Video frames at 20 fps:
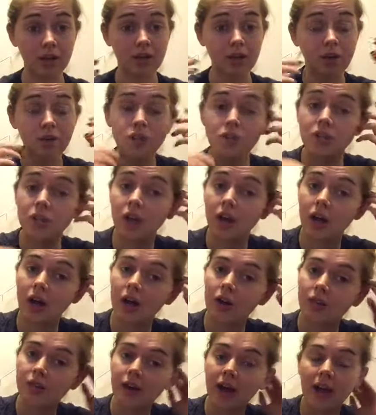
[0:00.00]
a notion
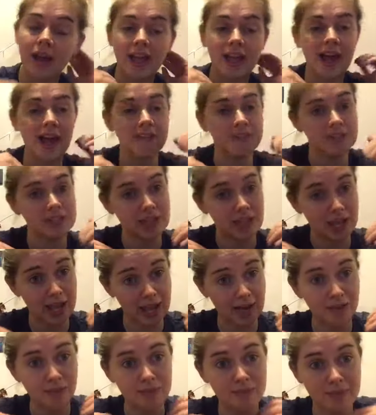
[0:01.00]
of I have to take
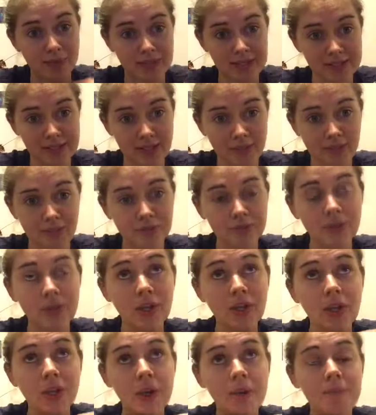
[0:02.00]
care of myself
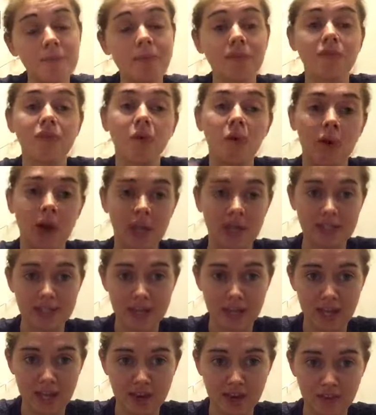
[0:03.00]
before I can
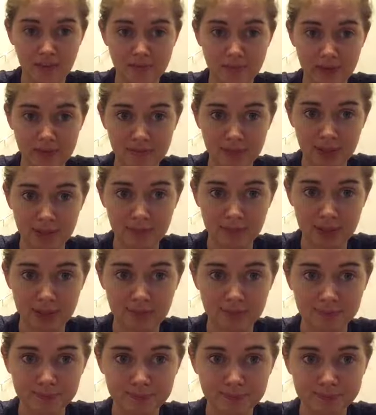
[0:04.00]
take care of my family.
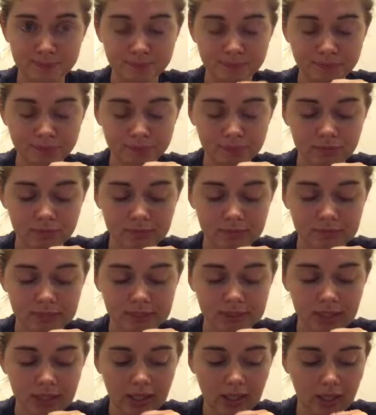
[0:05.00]

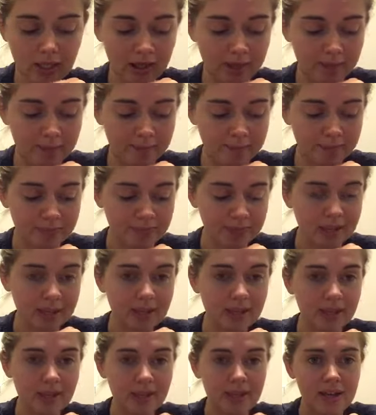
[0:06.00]
Um,
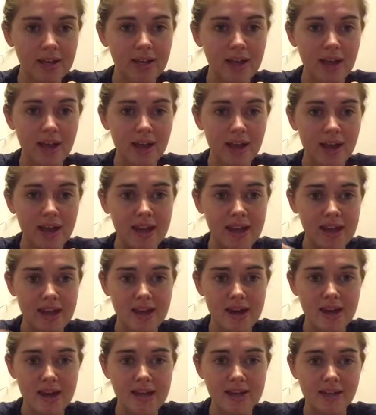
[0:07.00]

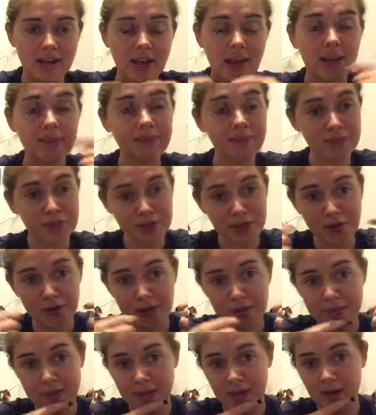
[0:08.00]
and I have a video
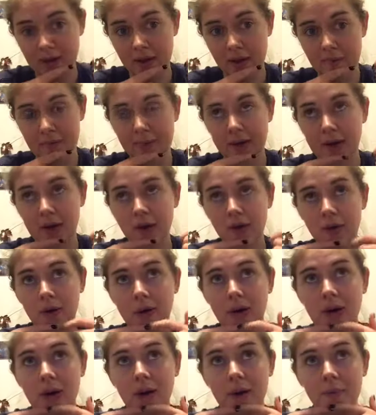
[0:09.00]
coming out about
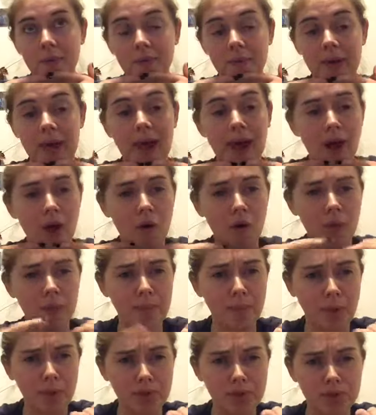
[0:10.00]
um, how
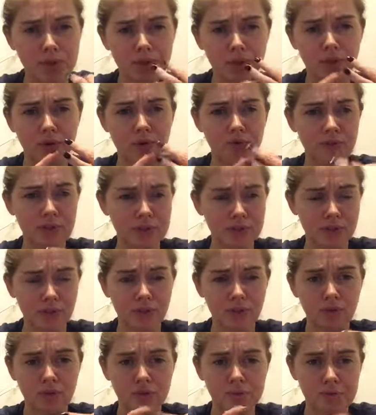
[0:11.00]
emotional,
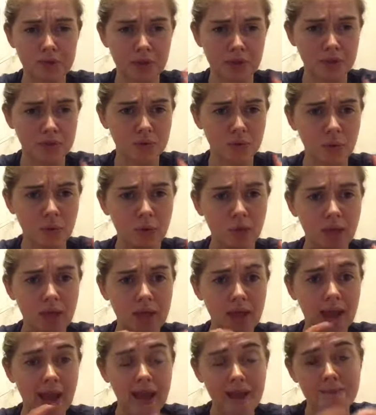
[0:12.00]
physical, spiritual,
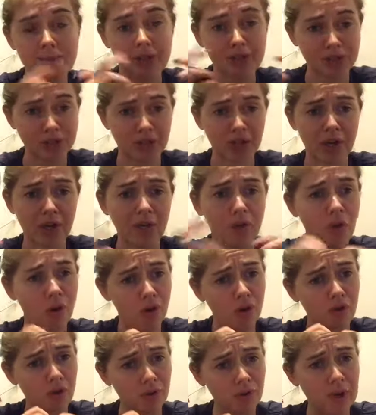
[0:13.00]
and mental health
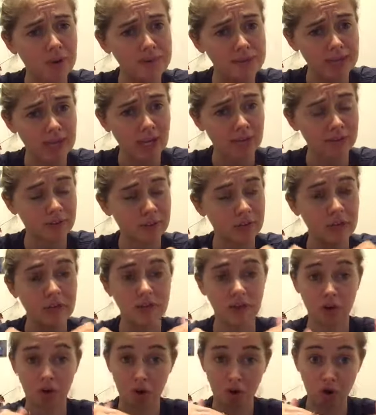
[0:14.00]
all come together
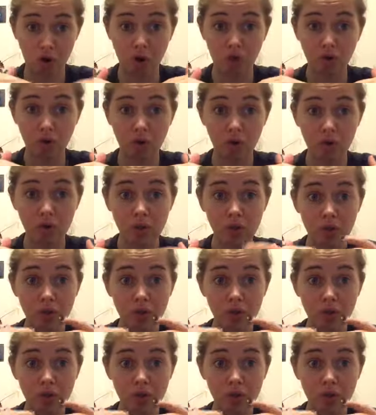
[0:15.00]
and they're all